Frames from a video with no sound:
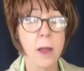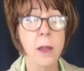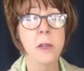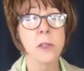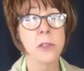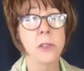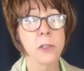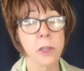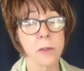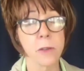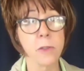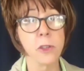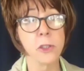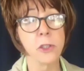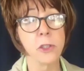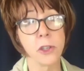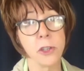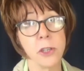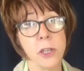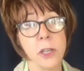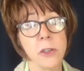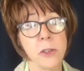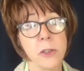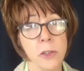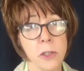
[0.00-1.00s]
Civil
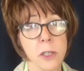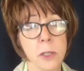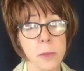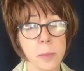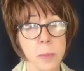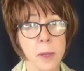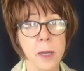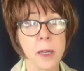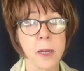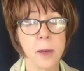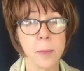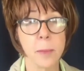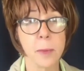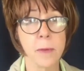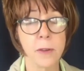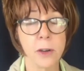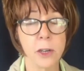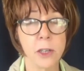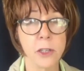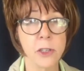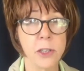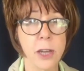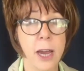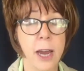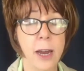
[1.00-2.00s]
engineers explained to me
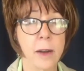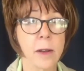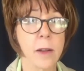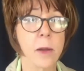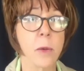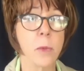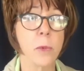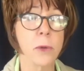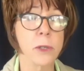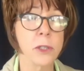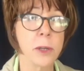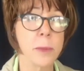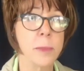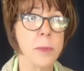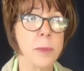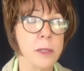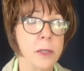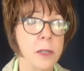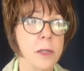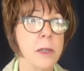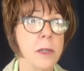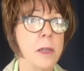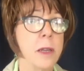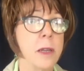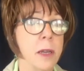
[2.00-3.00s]
very sadly one time, they
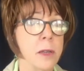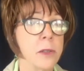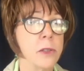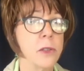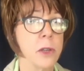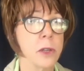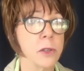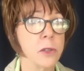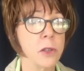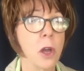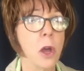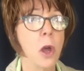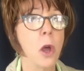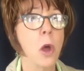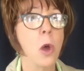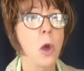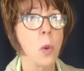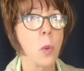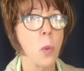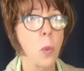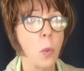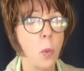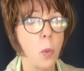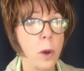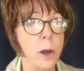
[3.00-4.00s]
said, yes,
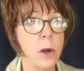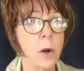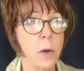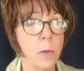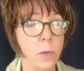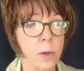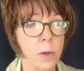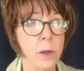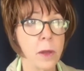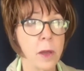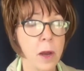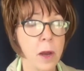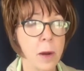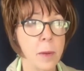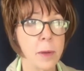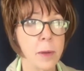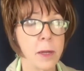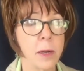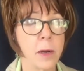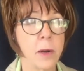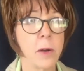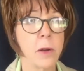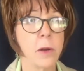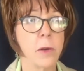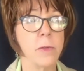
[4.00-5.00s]
we don't really care about
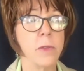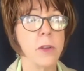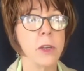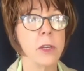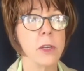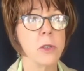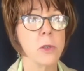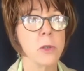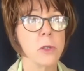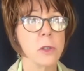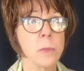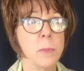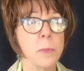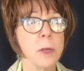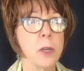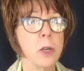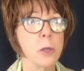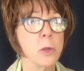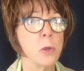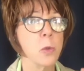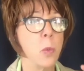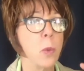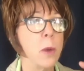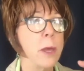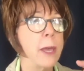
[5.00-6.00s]
aerial vehicles
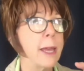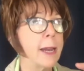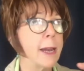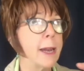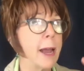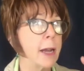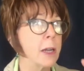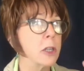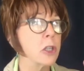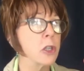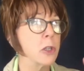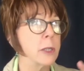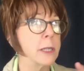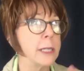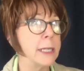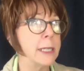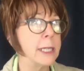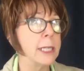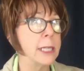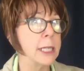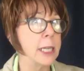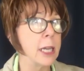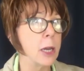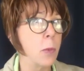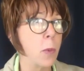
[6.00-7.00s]
because we can actually
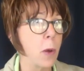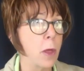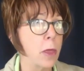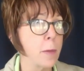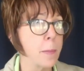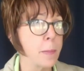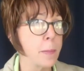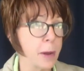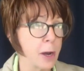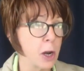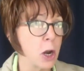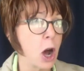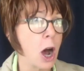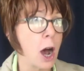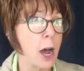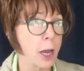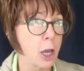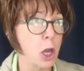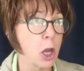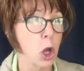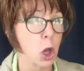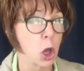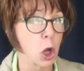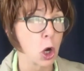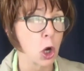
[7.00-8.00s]
see with the
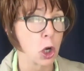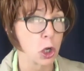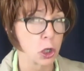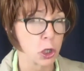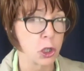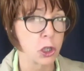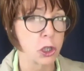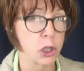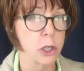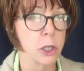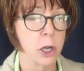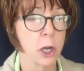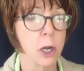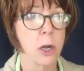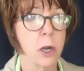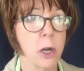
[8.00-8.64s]
binoculars.